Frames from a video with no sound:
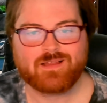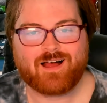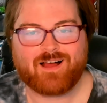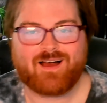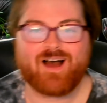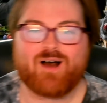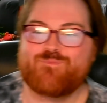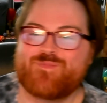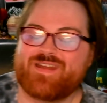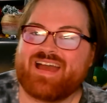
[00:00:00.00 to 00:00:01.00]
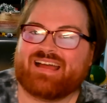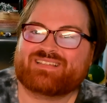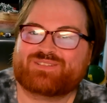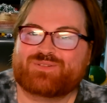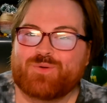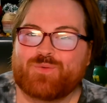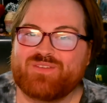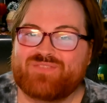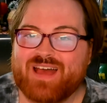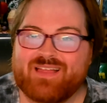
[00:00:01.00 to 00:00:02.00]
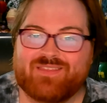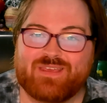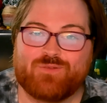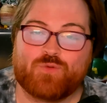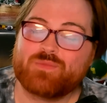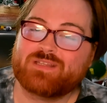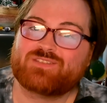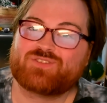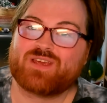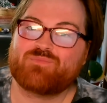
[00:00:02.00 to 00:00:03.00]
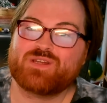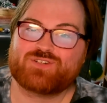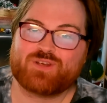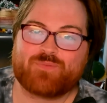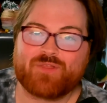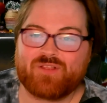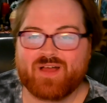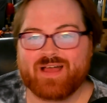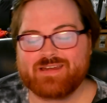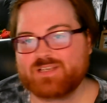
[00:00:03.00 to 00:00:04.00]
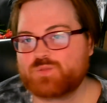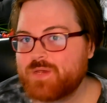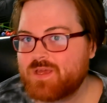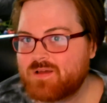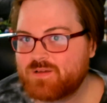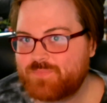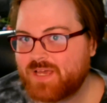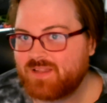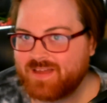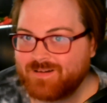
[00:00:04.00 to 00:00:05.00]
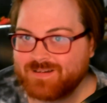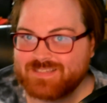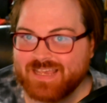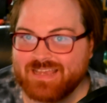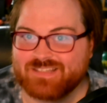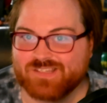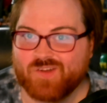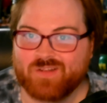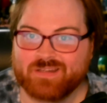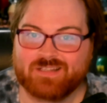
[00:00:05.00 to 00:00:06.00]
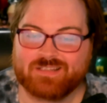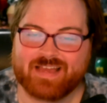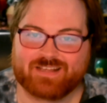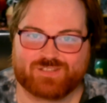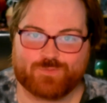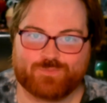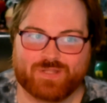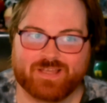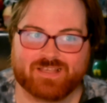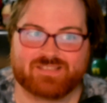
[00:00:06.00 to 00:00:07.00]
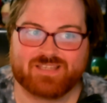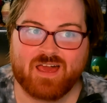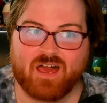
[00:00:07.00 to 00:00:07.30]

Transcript: Up next, we've got the Women's Championship on the line as Bianca BelAir takes on Alexa Bliss.